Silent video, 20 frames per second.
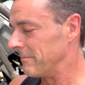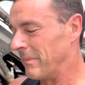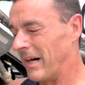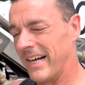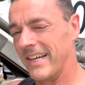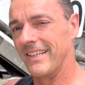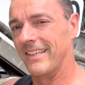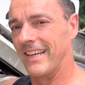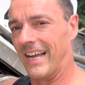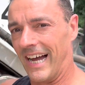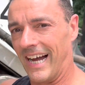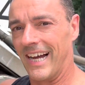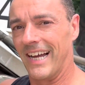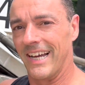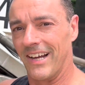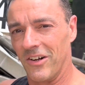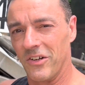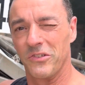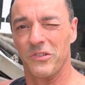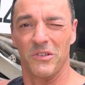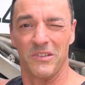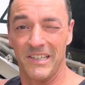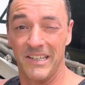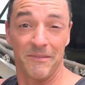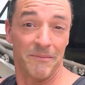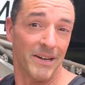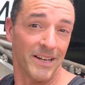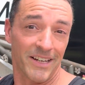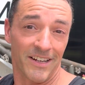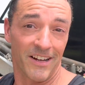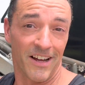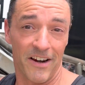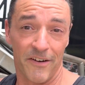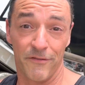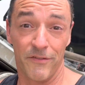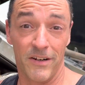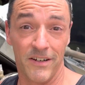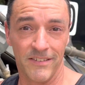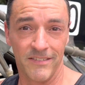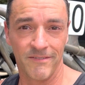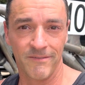but I also think make it kind of fun.